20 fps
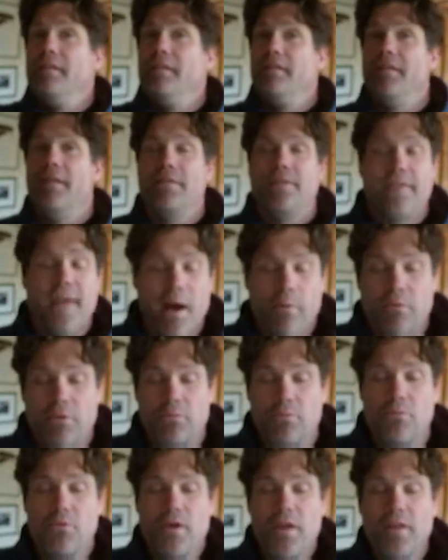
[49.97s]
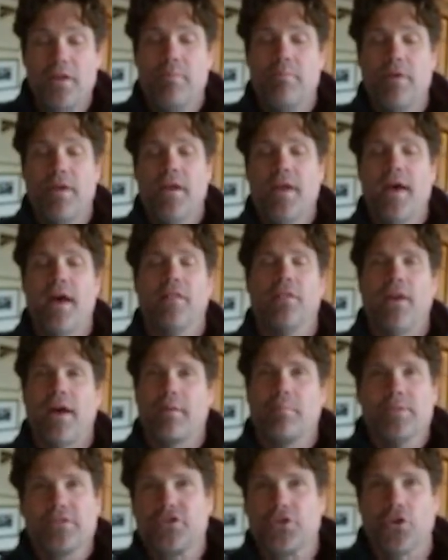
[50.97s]
that that would really be it. Like
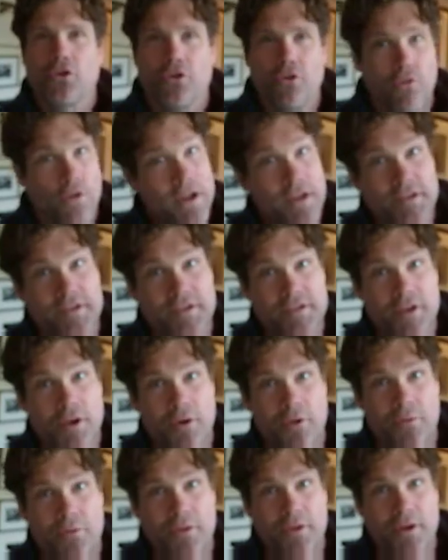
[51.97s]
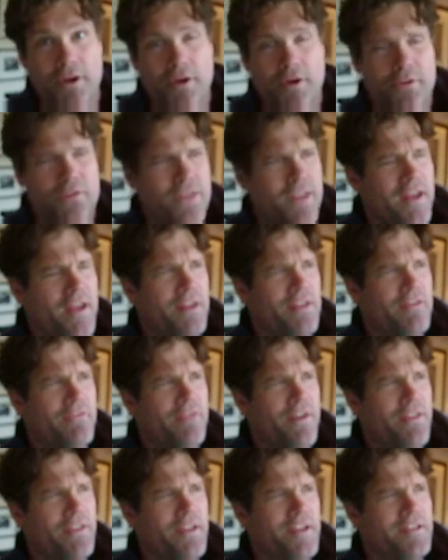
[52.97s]
Mr. Creosote, you know, at the end of
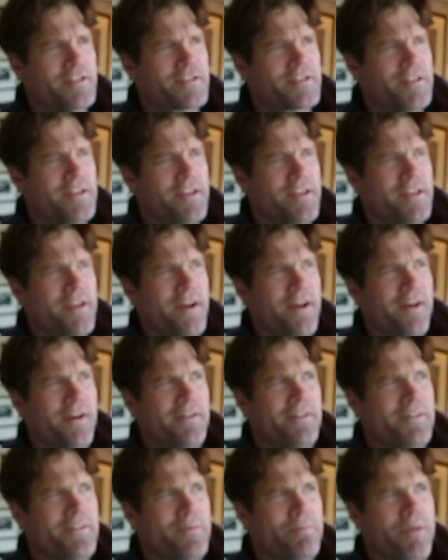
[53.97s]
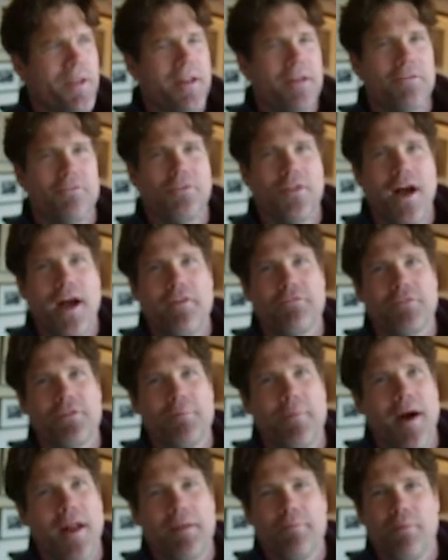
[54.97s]
I think it's the uh, the Meaning of Life, the
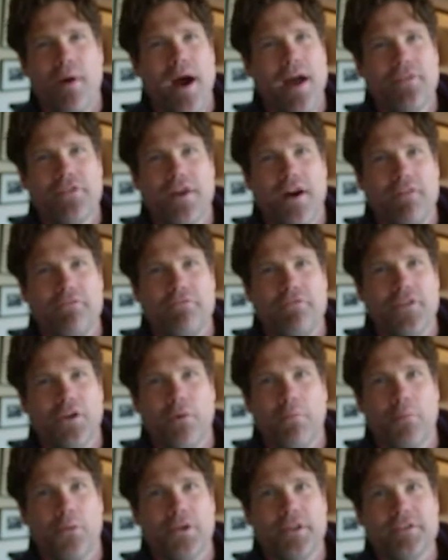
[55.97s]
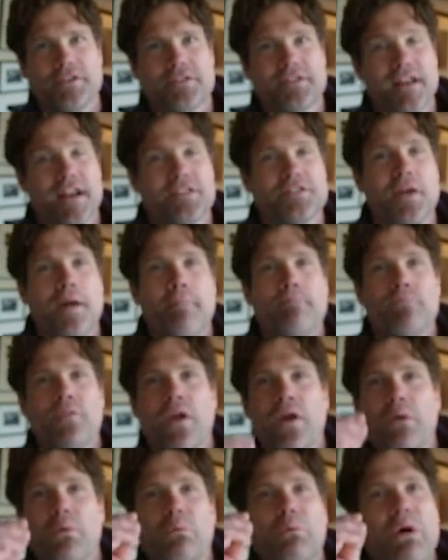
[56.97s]
Monty Python film, where he just has
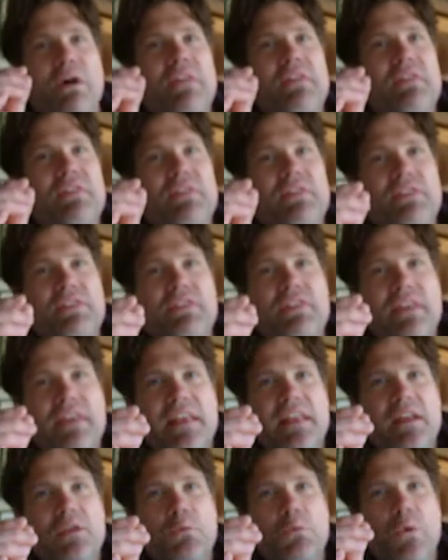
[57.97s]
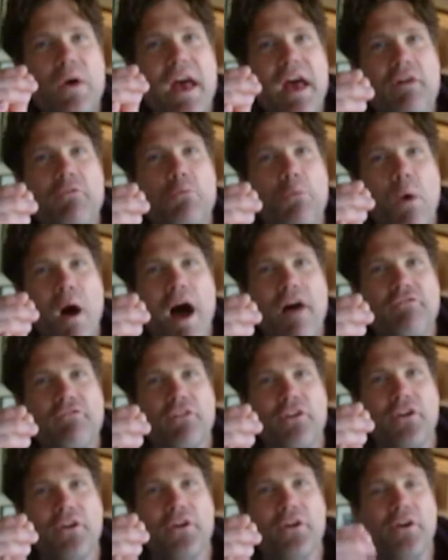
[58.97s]
one thin wet
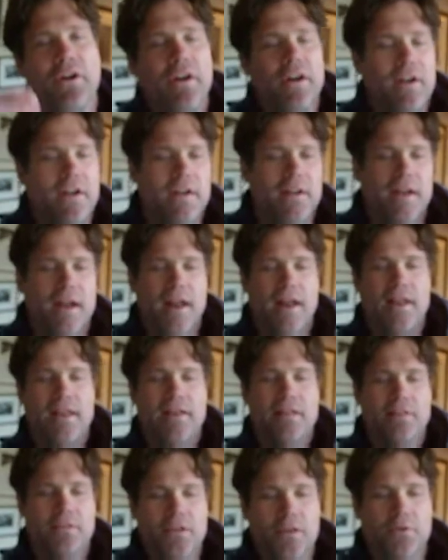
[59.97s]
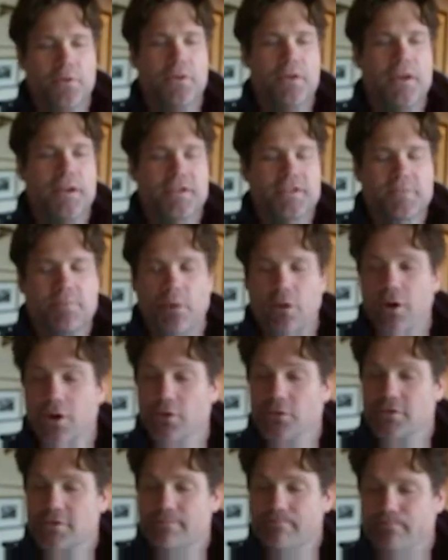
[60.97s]
wafer, and he literally
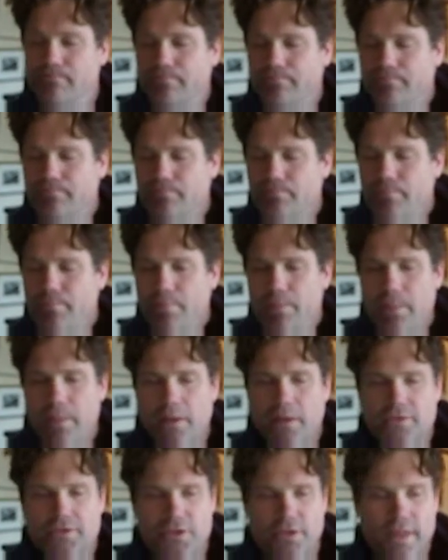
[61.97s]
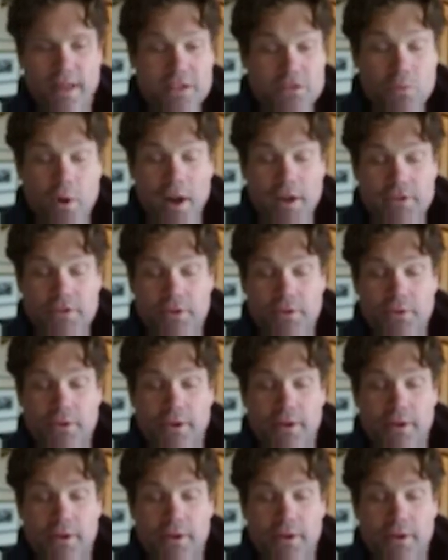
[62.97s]
explodes. So that's what I tuned